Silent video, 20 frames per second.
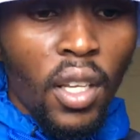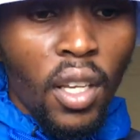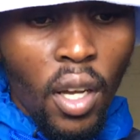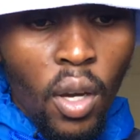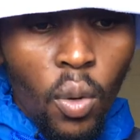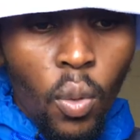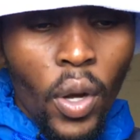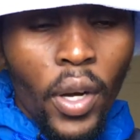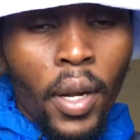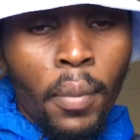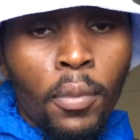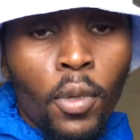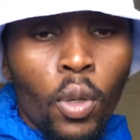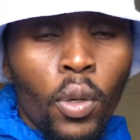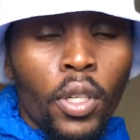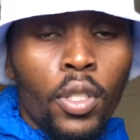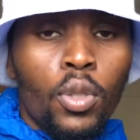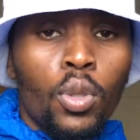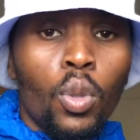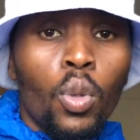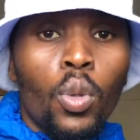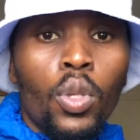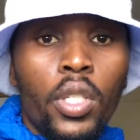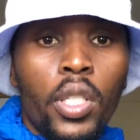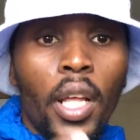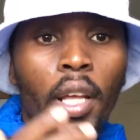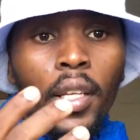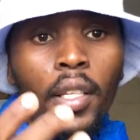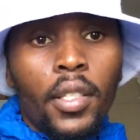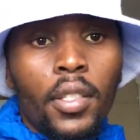What I'm gonna do is
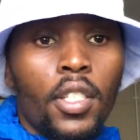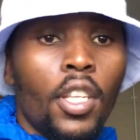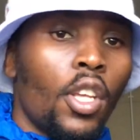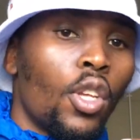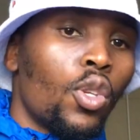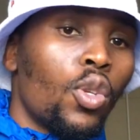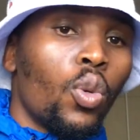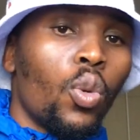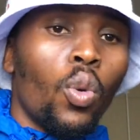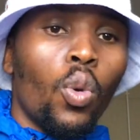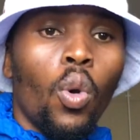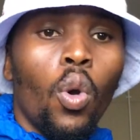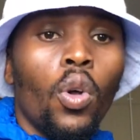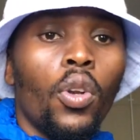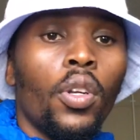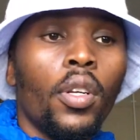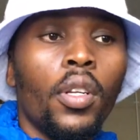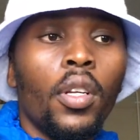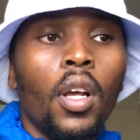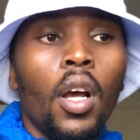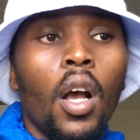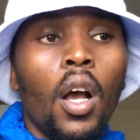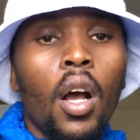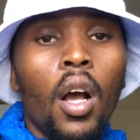like take you on